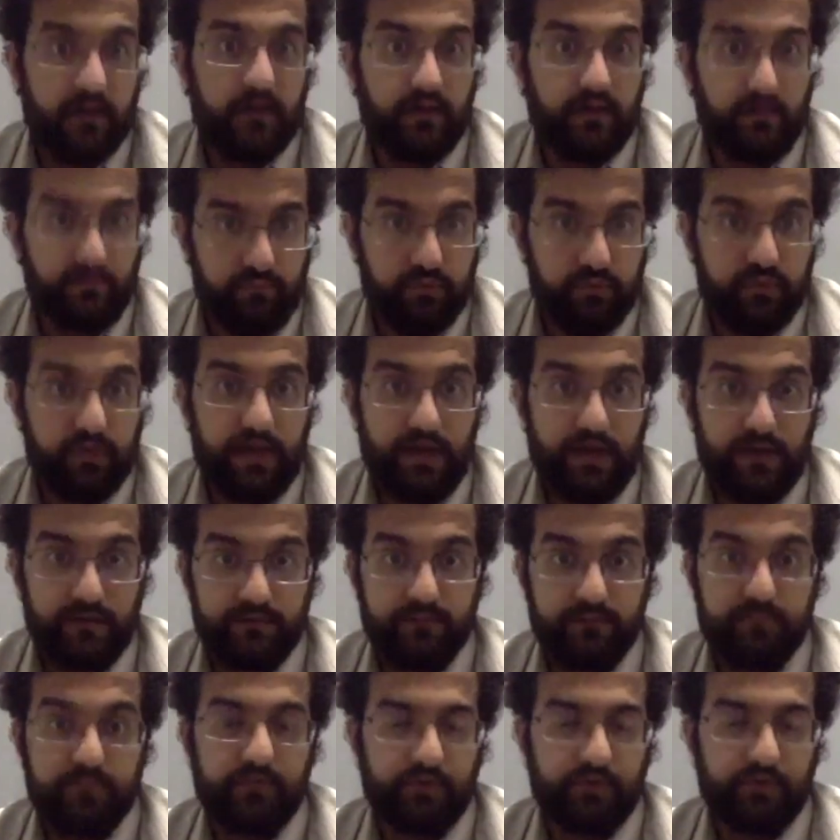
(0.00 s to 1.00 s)
put out
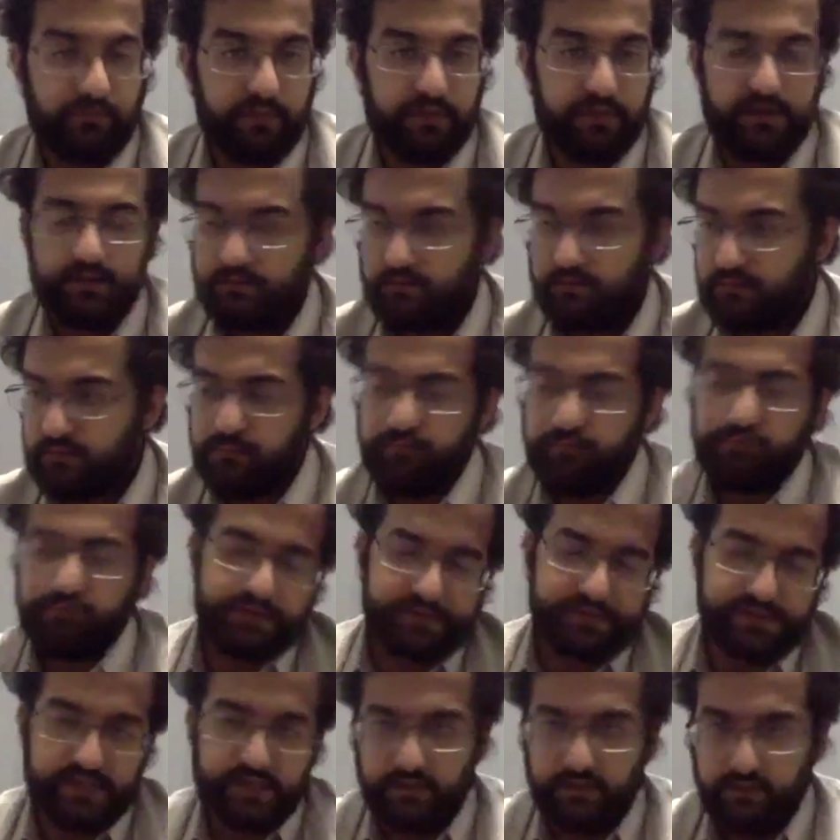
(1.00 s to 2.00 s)
per minute or per
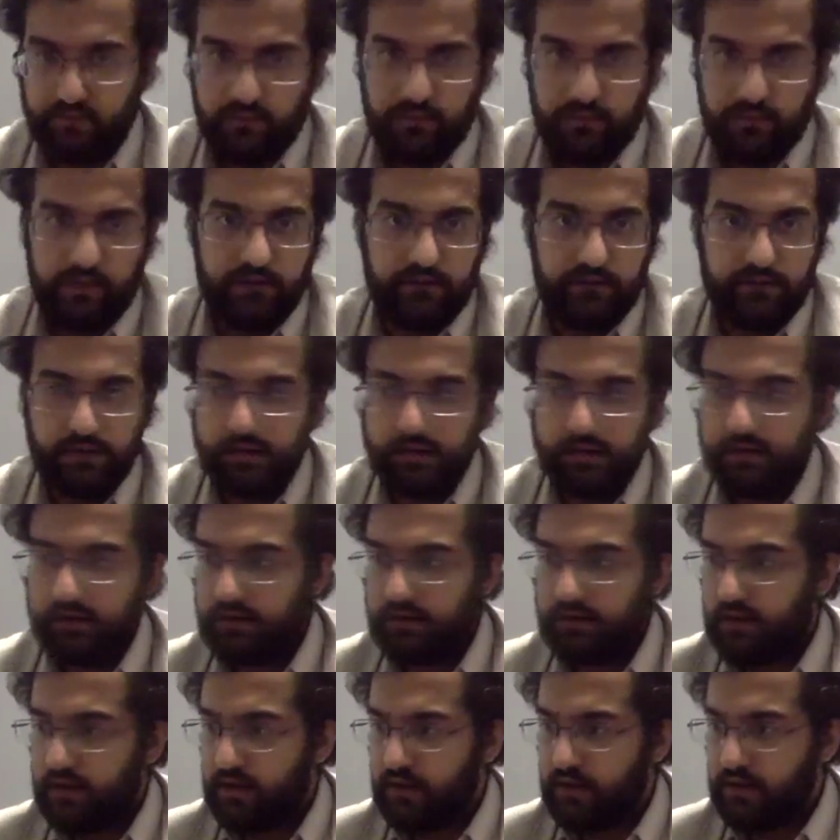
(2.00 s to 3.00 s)
second or whatever
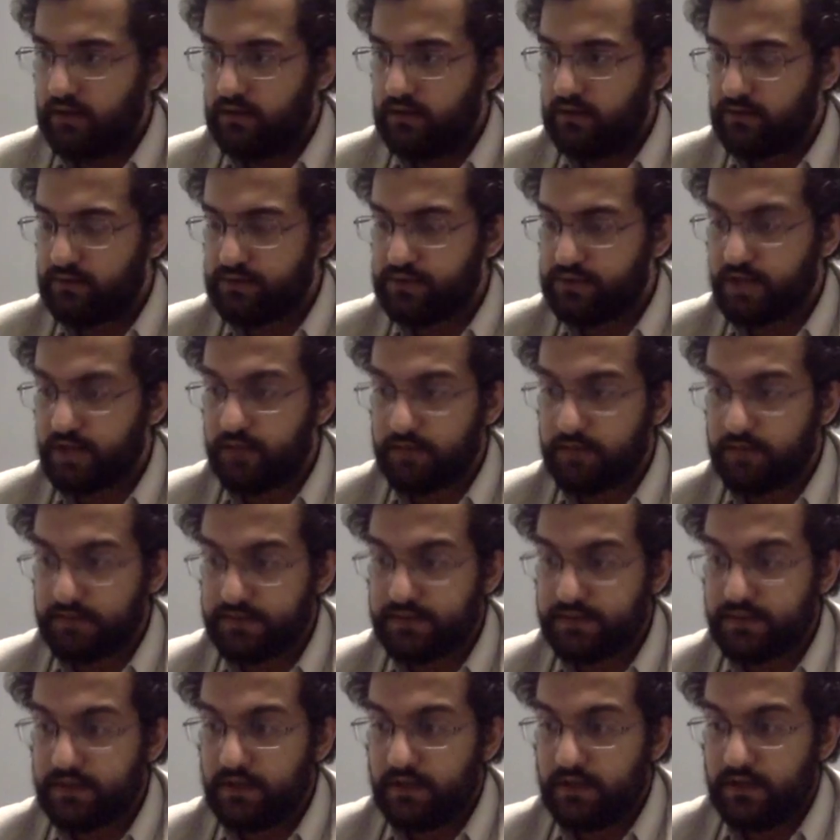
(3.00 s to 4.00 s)
your time is.
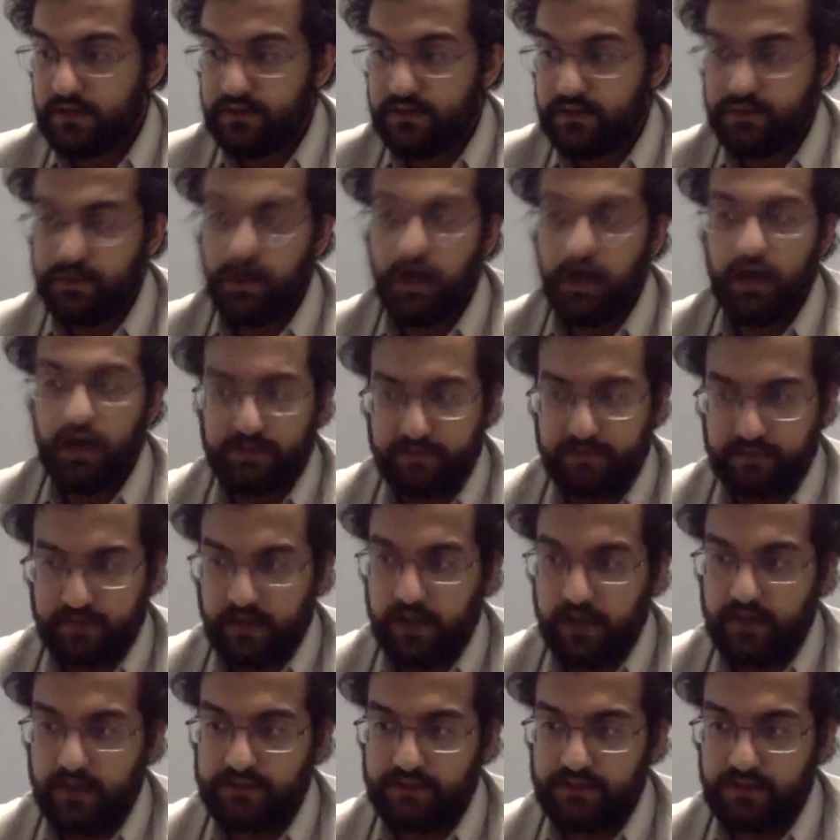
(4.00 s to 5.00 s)
So the higher the
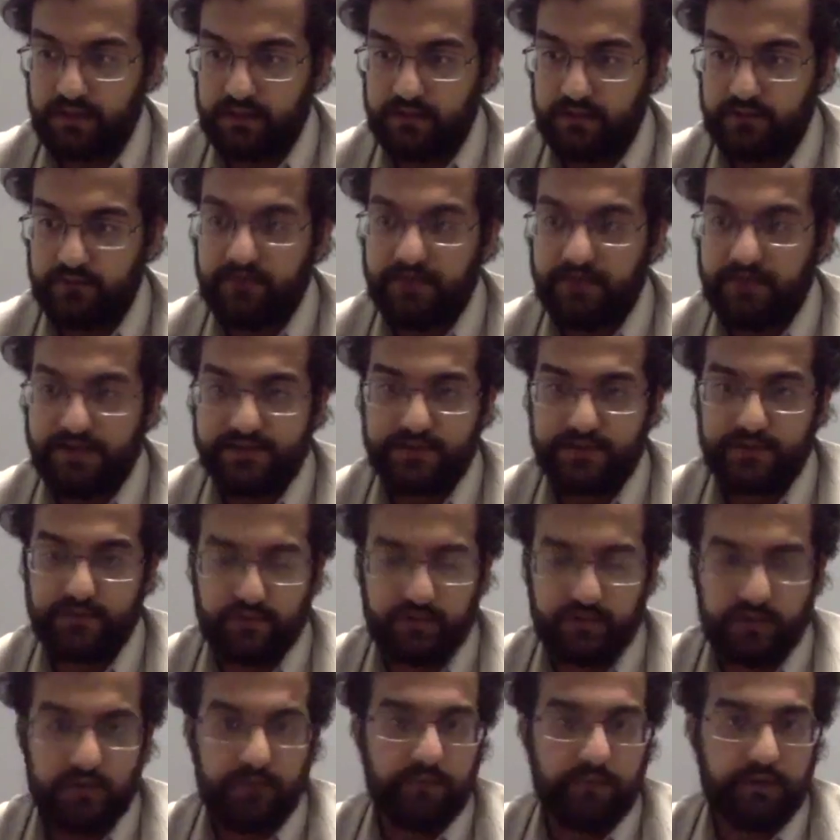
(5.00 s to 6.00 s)
ITR, the faster
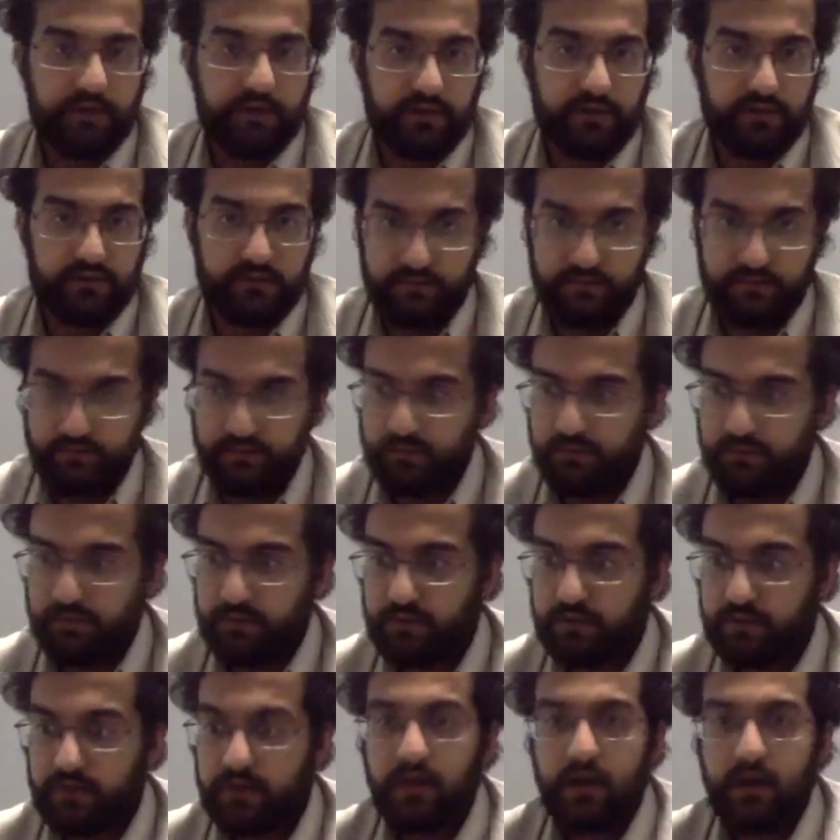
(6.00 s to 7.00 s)
you're communicating to the
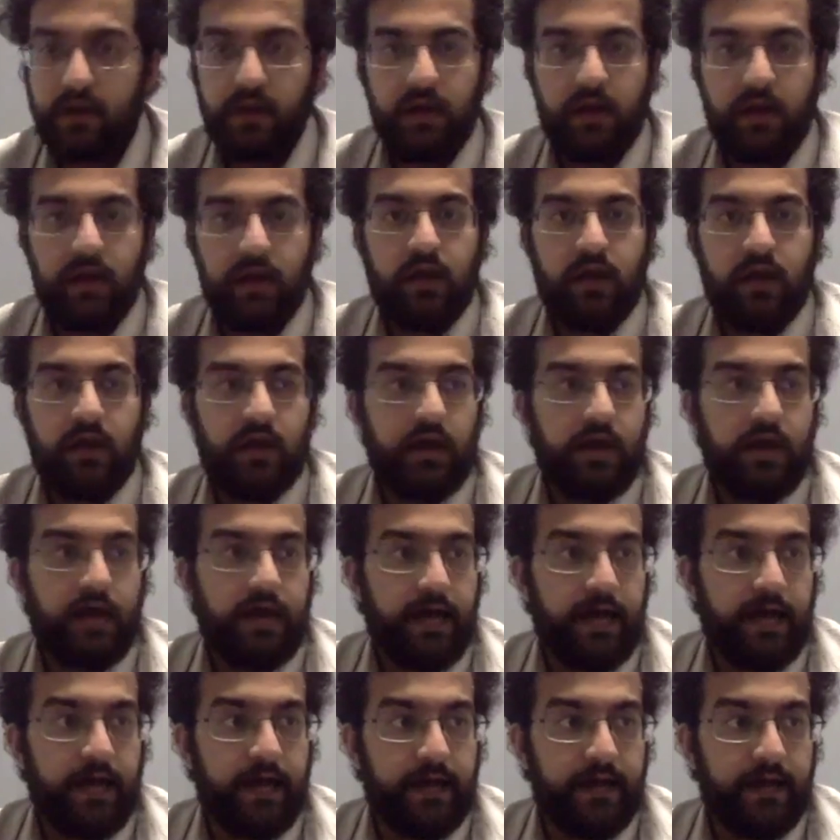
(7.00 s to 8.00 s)
world.
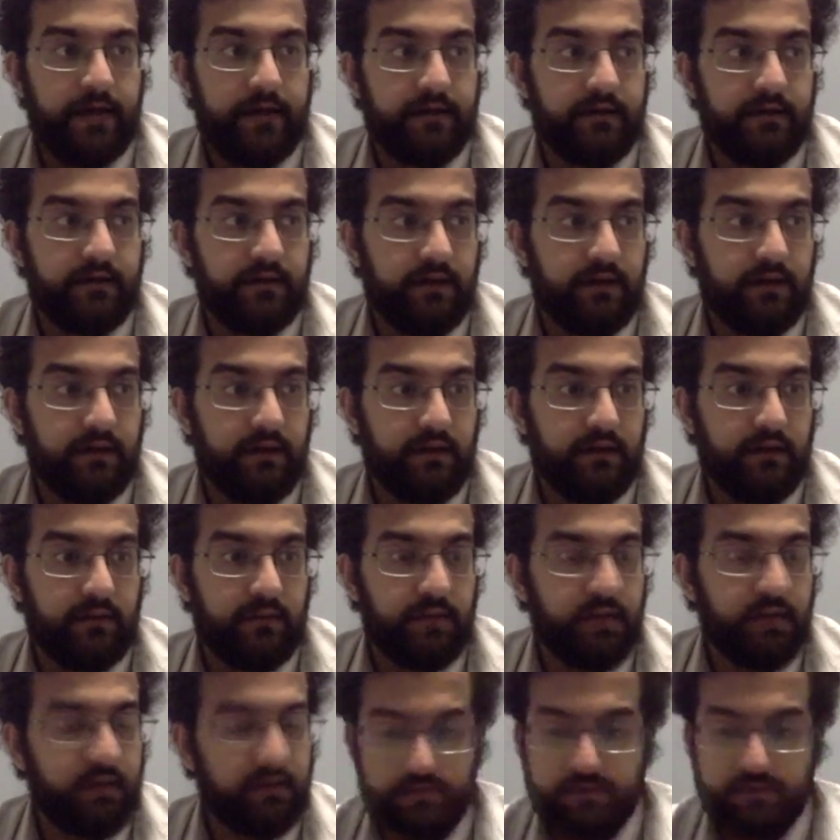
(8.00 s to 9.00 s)
And
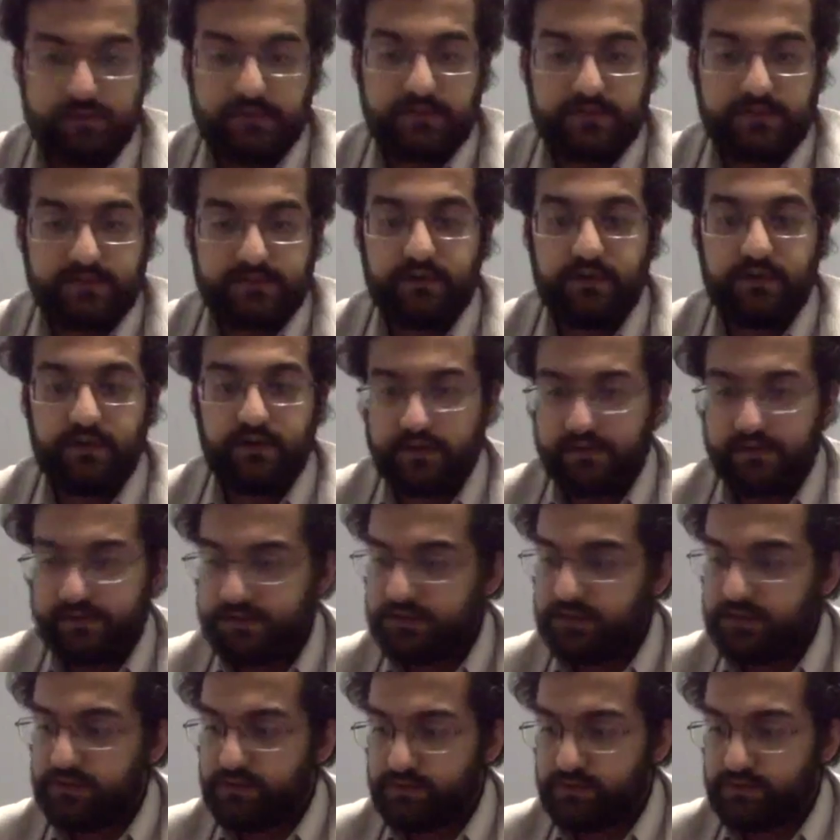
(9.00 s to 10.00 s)
yeah, it's very
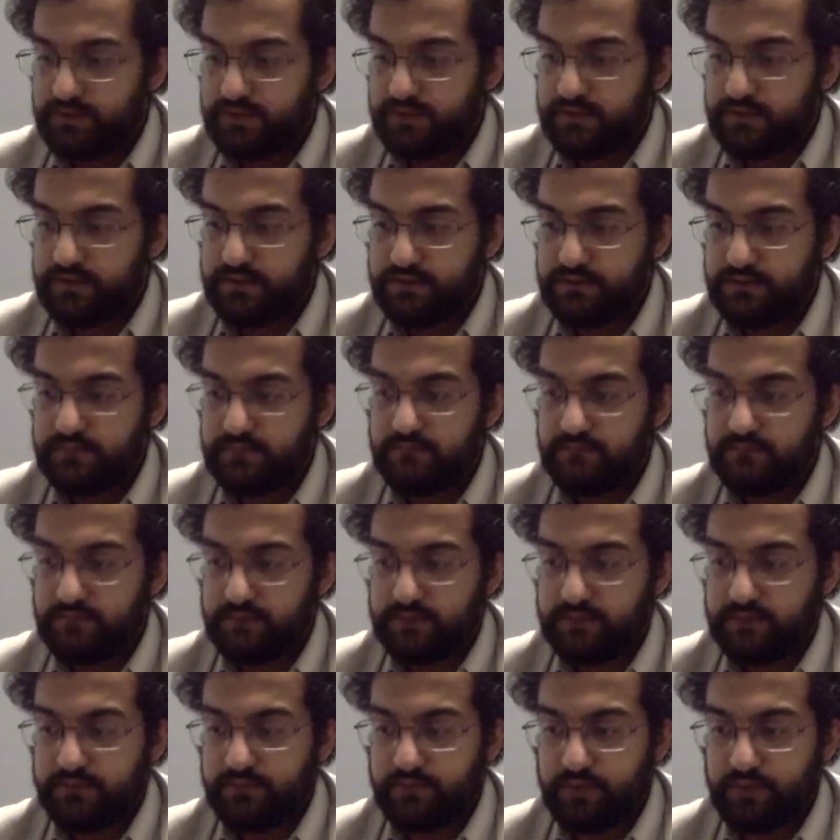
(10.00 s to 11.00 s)
easy to use.
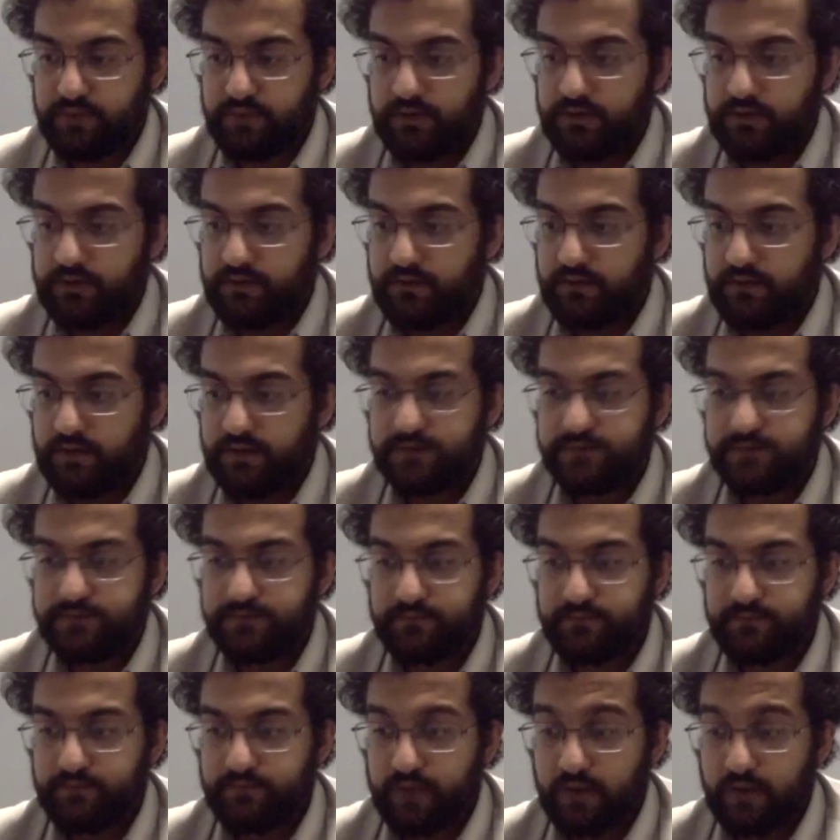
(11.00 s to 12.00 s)
It's a pretty good device.
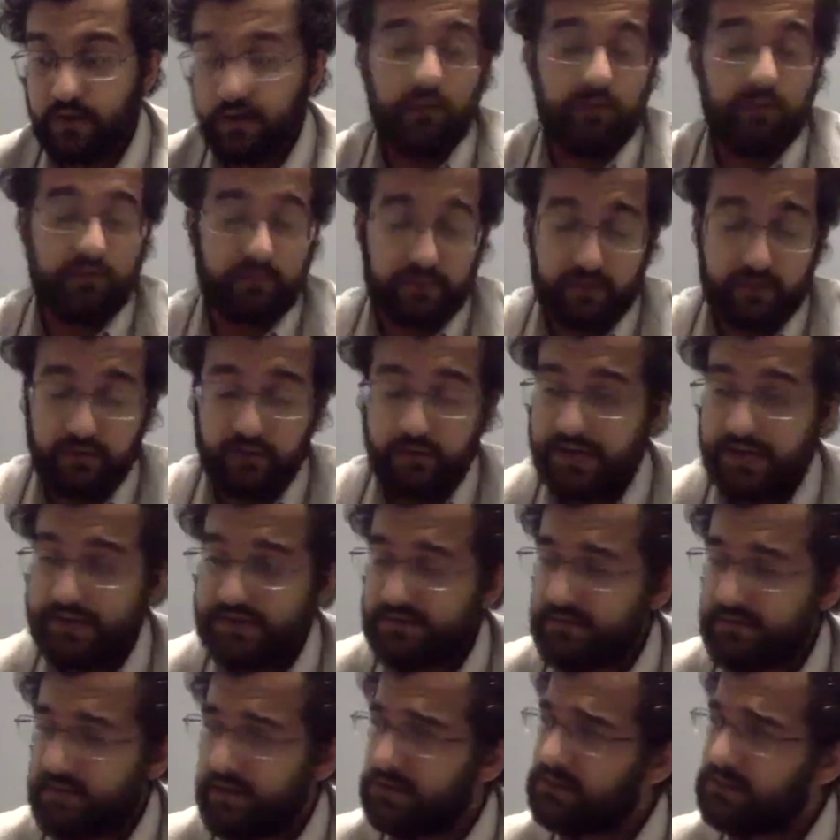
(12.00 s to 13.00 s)
Oh, you
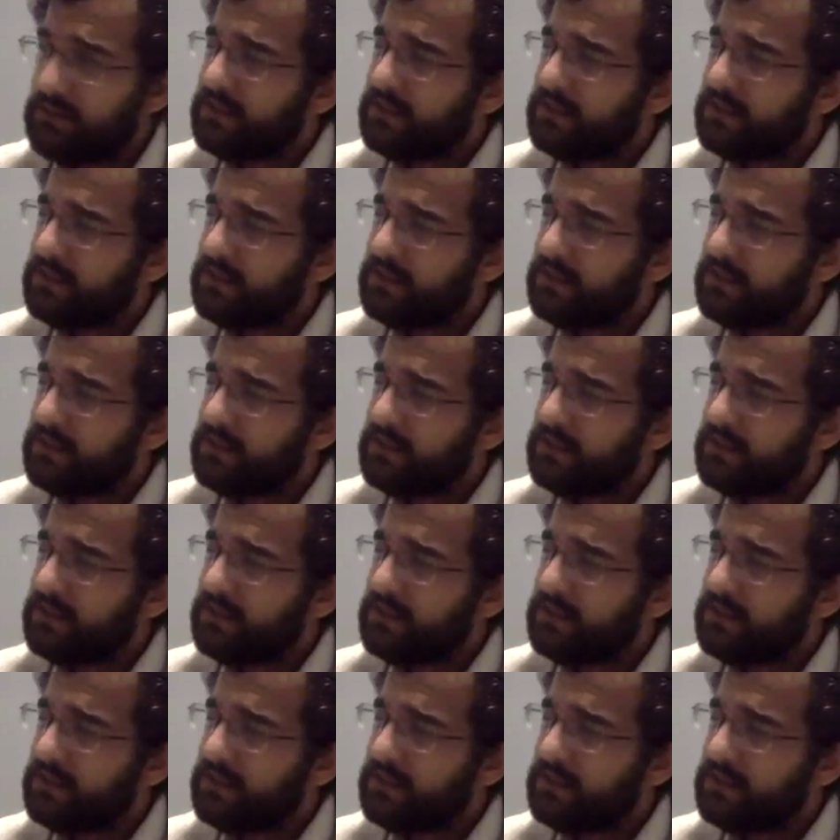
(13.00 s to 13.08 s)
asked about